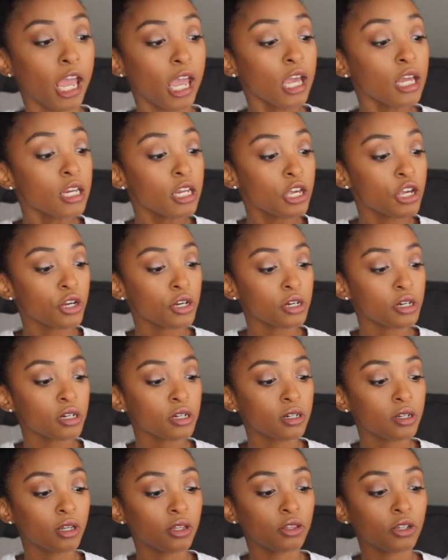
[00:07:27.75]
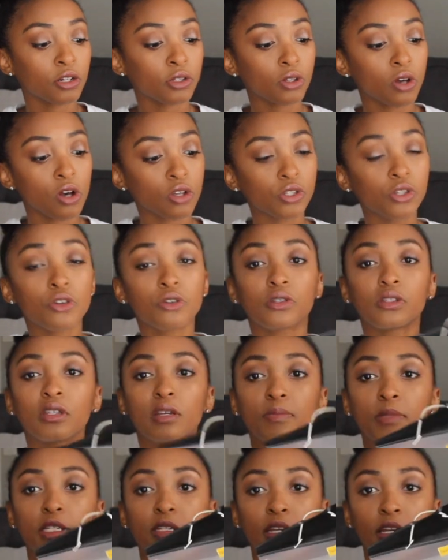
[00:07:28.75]
In here, there's also
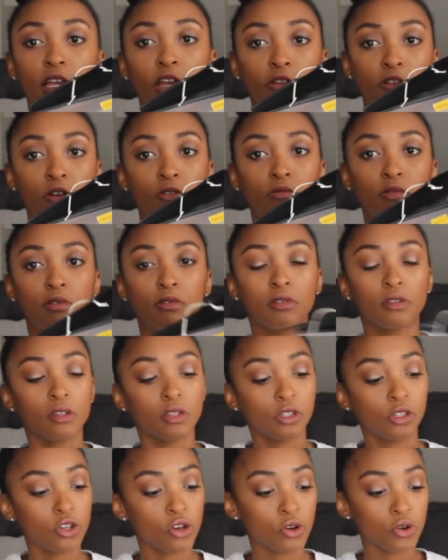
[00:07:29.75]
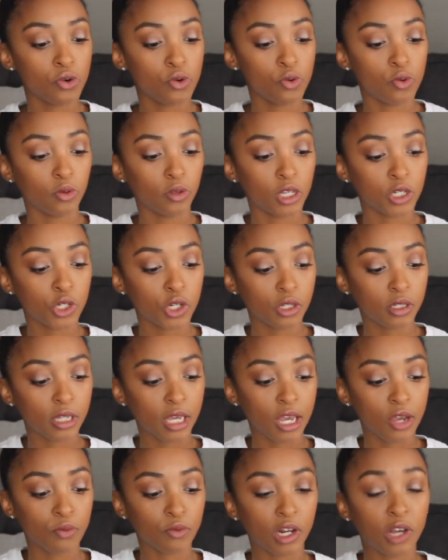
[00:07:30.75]
some sticky notes. So let's just
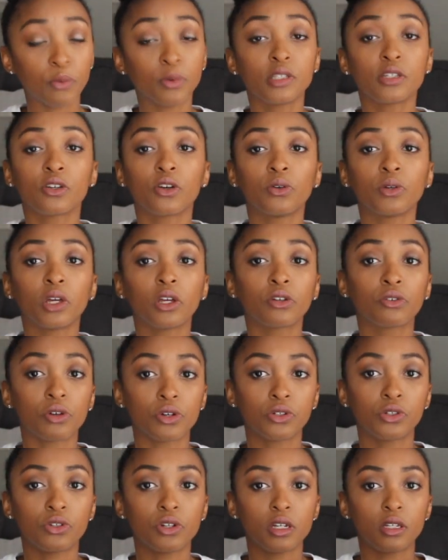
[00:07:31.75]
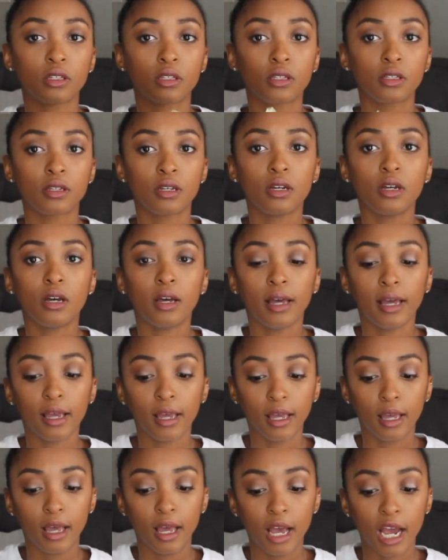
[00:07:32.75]
say when I went to go get groceries,
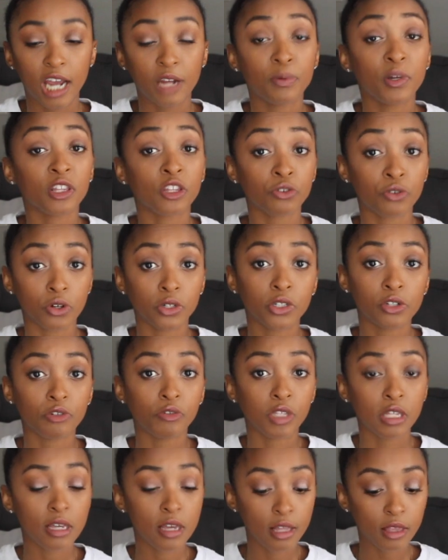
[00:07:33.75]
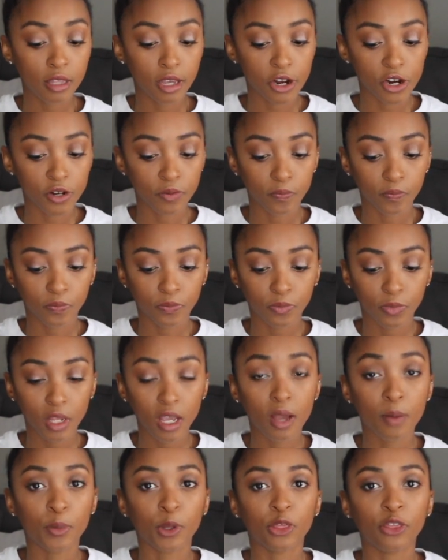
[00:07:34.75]
I put the grocery receipt in there,
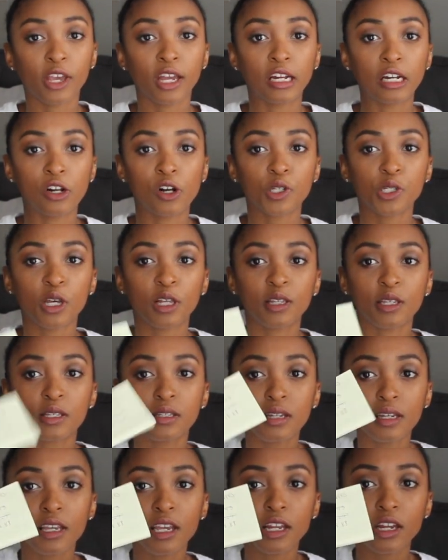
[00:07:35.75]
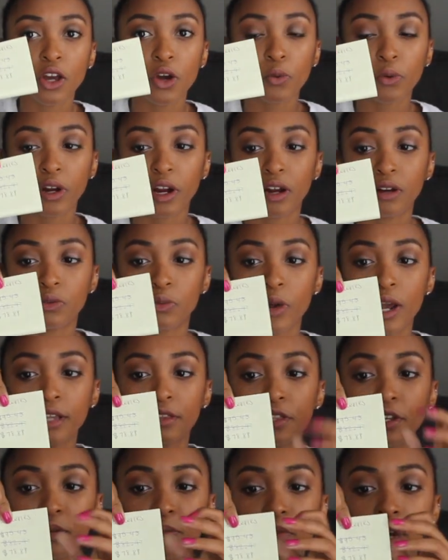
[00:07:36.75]
but then I also had the sticky note where I'd
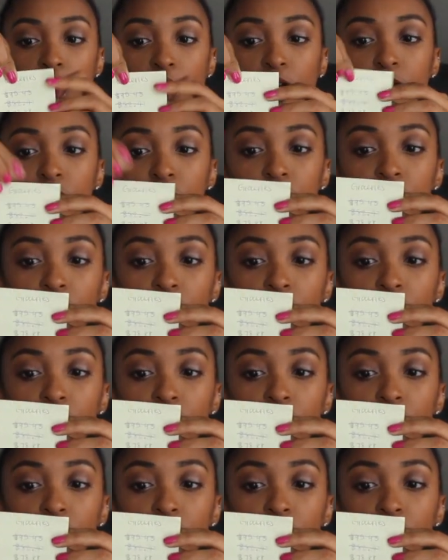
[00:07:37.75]
write the amount.